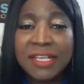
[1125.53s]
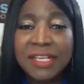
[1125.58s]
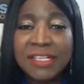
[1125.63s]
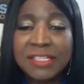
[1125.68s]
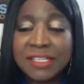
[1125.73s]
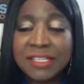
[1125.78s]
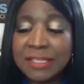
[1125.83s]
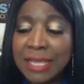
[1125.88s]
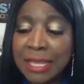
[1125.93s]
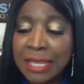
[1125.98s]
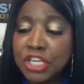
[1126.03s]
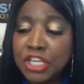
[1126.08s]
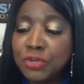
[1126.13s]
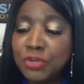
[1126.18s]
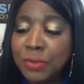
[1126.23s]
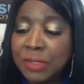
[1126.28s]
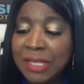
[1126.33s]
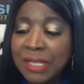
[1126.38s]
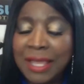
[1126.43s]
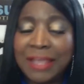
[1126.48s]
is it that you
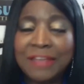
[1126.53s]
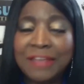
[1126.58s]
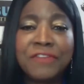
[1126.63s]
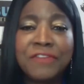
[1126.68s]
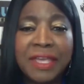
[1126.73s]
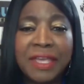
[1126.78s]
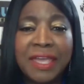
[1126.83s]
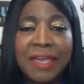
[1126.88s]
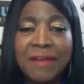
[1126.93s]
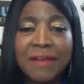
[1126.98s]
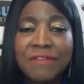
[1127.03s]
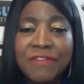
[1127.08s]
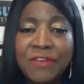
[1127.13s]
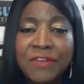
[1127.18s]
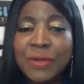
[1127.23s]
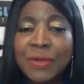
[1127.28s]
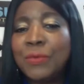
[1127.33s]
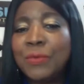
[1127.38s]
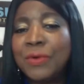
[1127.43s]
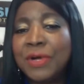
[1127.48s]
would like for
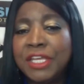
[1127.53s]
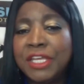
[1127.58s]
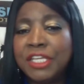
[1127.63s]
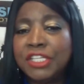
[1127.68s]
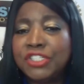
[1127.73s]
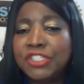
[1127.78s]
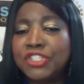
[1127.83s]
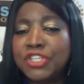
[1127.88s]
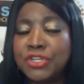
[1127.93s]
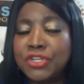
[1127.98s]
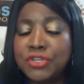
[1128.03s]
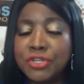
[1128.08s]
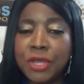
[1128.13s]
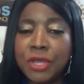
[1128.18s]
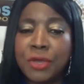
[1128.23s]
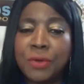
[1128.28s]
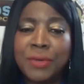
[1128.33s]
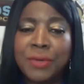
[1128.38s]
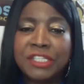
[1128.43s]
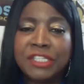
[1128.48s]
everyone to
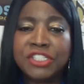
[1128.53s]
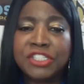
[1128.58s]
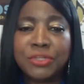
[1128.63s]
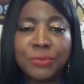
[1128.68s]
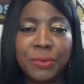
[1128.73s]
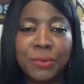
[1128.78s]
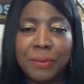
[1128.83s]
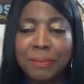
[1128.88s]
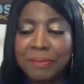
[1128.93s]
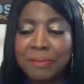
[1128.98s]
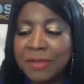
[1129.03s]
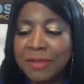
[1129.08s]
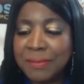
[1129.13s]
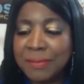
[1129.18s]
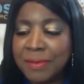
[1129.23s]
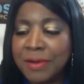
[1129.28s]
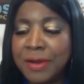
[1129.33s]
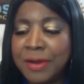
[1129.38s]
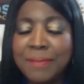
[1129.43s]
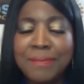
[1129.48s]
know and to
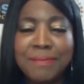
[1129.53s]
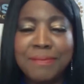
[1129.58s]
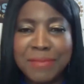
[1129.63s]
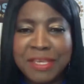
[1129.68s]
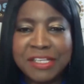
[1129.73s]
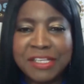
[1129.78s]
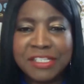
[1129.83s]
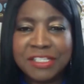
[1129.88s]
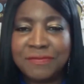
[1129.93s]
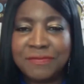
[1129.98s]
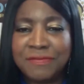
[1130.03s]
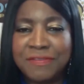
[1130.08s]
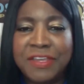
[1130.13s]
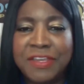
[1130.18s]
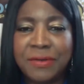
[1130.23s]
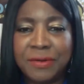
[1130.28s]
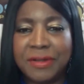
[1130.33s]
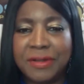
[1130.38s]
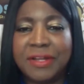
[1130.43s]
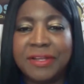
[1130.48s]
remember Miss
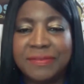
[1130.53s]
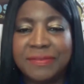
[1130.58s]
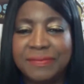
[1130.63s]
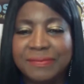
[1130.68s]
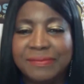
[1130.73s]
Vera?